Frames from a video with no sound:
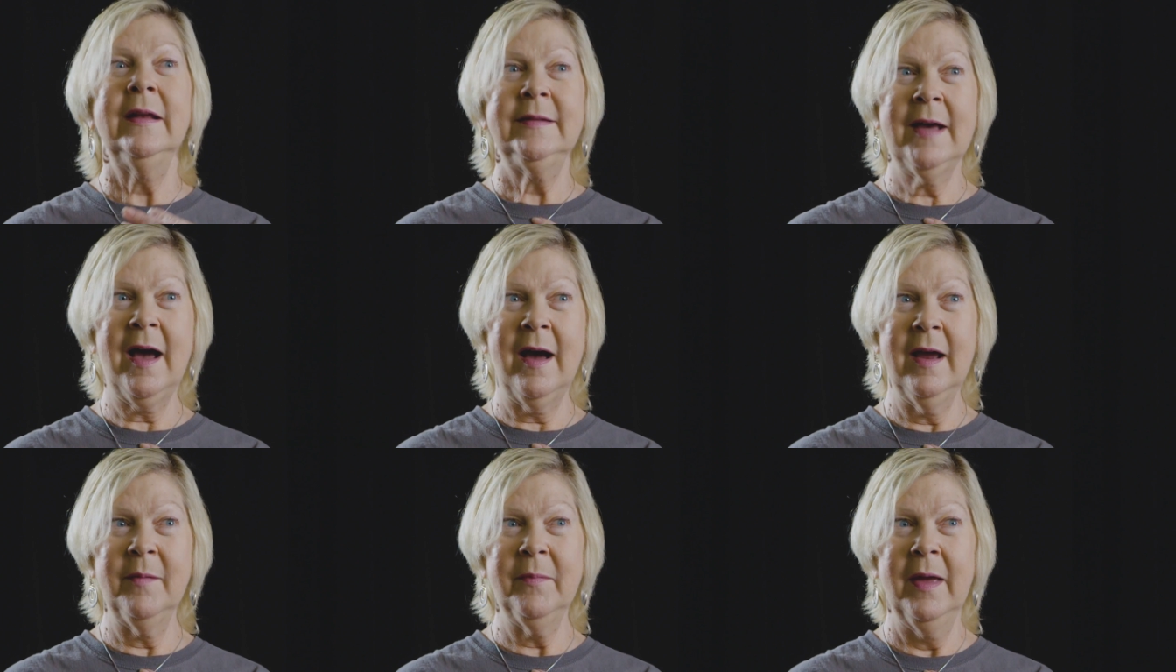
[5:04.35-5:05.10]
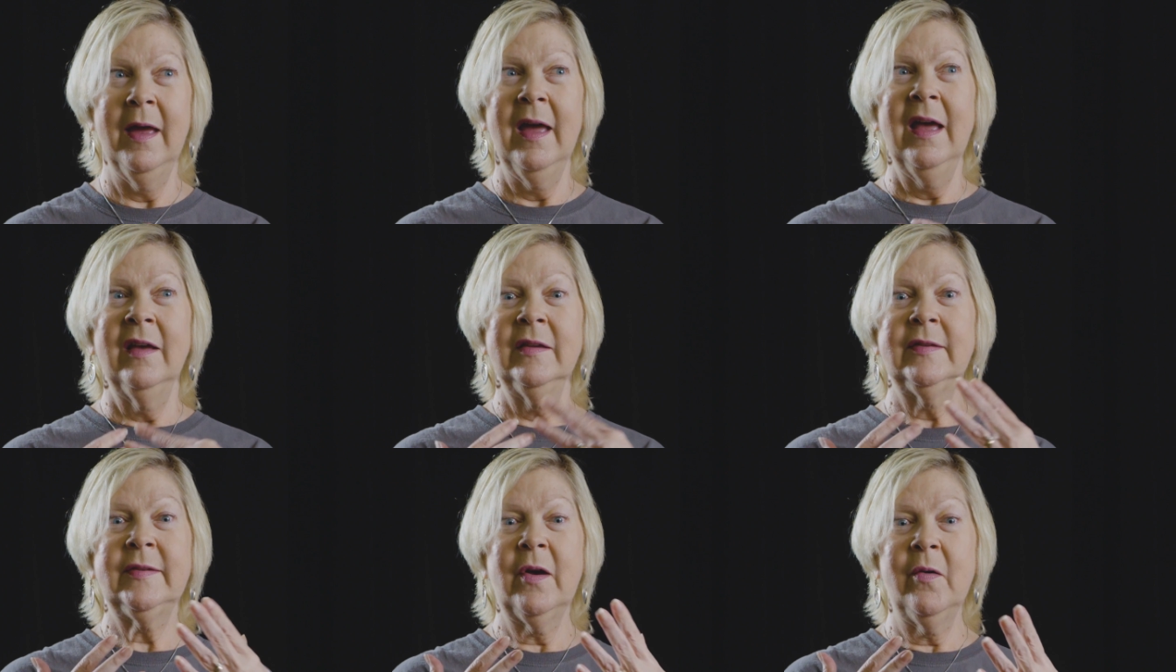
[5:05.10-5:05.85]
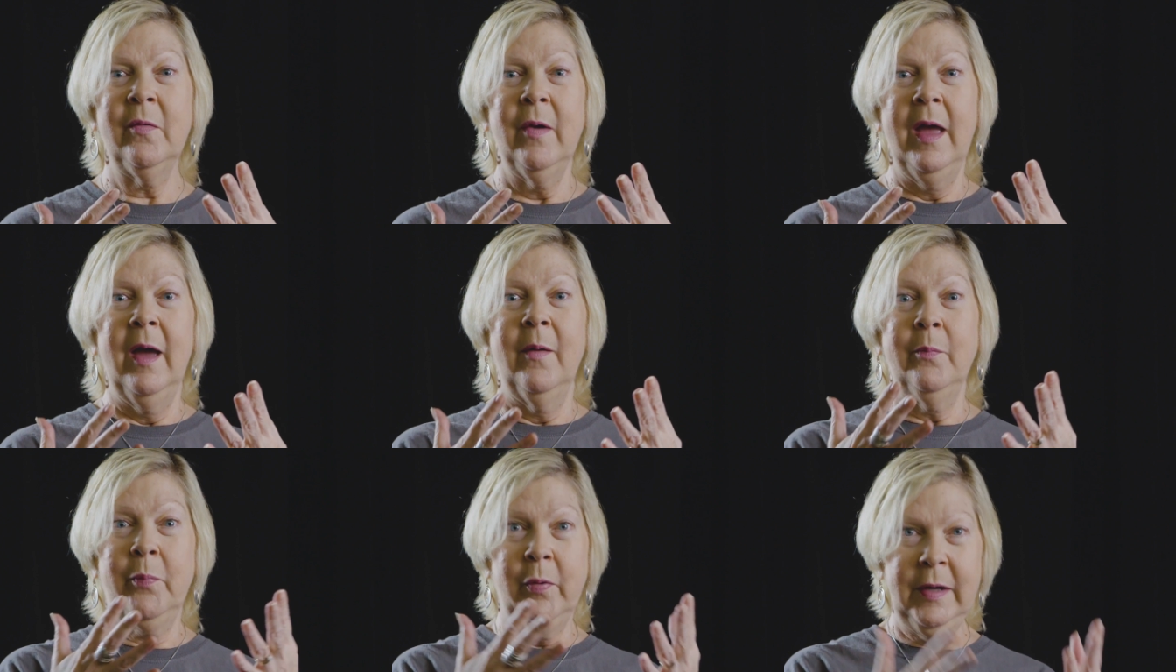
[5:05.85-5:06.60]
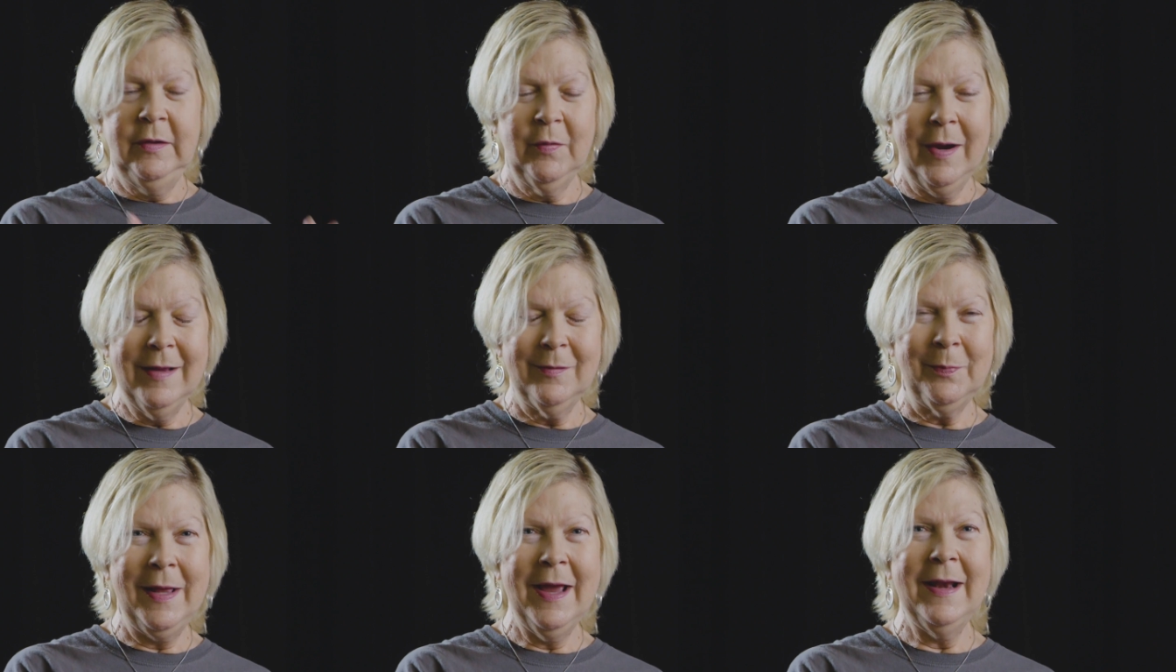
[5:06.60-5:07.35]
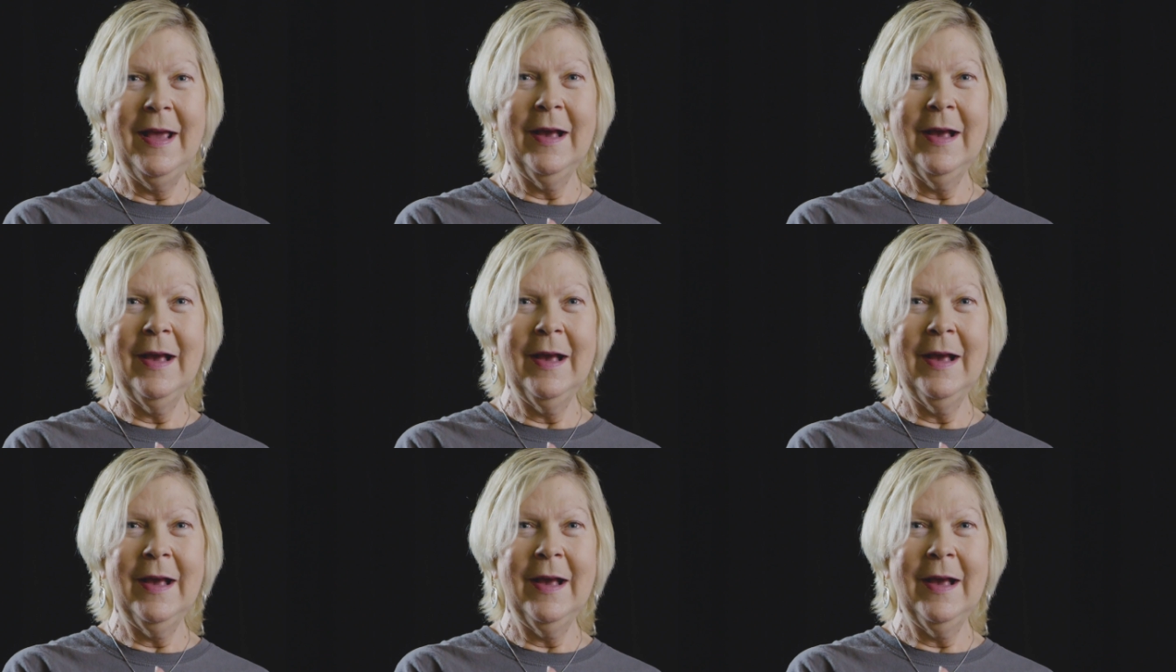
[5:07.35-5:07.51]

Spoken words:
time. So pre-transplant,